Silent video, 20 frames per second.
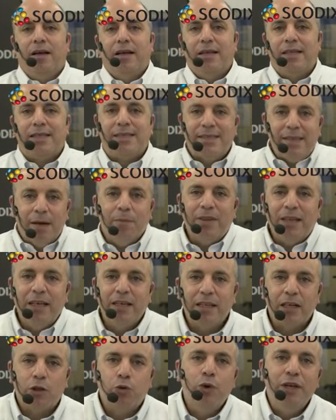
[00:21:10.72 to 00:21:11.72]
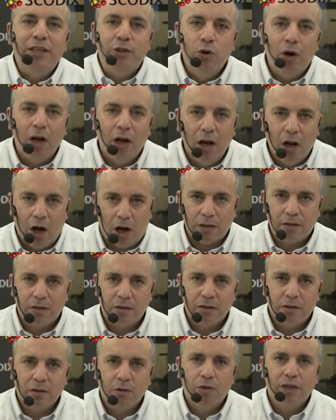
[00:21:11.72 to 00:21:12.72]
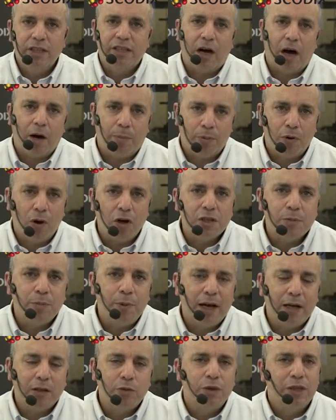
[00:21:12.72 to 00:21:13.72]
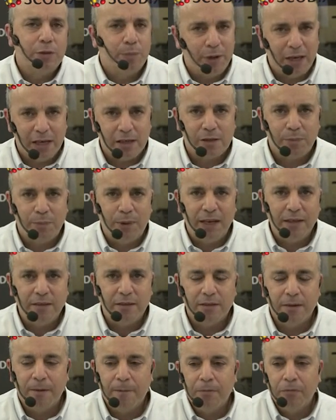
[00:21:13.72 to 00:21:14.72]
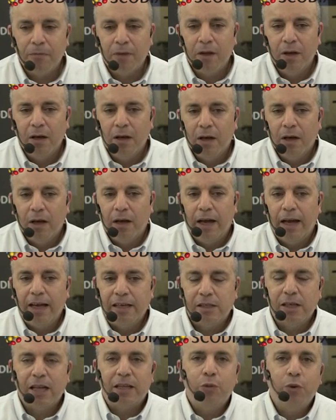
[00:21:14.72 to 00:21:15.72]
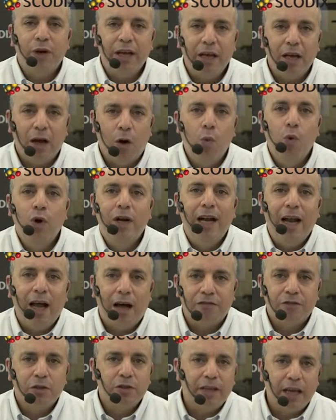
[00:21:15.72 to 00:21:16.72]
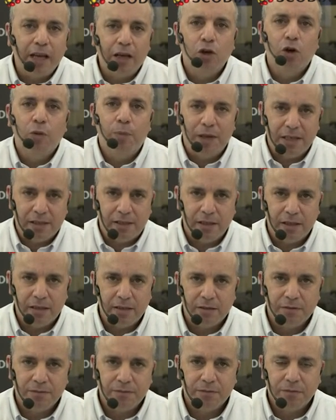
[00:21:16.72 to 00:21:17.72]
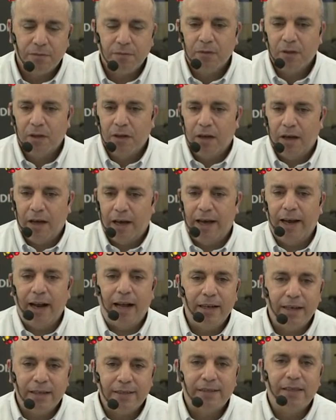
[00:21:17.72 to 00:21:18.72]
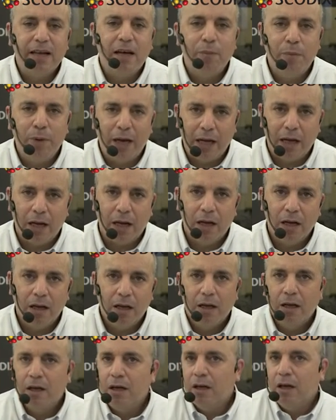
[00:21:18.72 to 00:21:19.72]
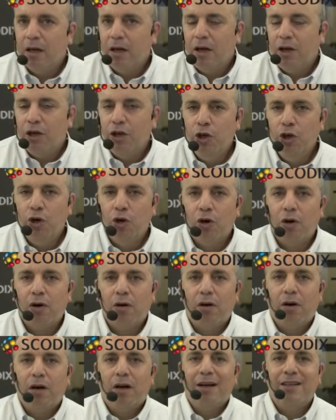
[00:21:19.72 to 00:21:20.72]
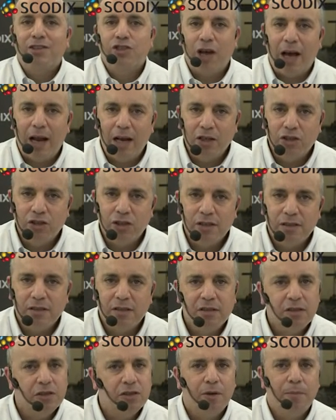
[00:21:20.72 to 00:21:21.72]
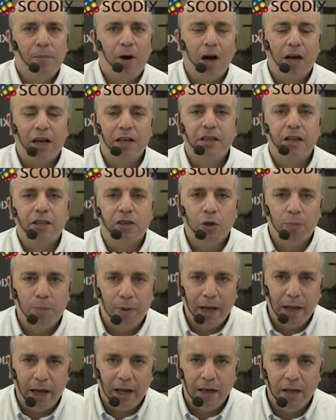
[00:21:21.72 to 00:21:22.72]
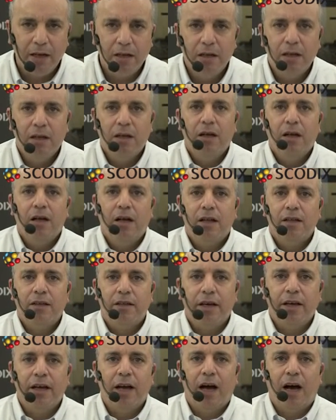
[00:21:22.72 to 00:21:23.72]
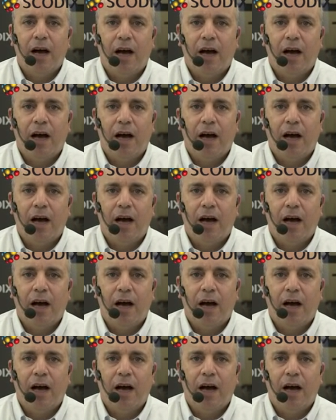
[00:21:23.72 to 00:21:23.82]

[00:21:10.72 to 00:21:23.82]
something that we do a lot with our prospect, with PSPs, is that we would love to take your business and understand better your challenges, your market that you play in, the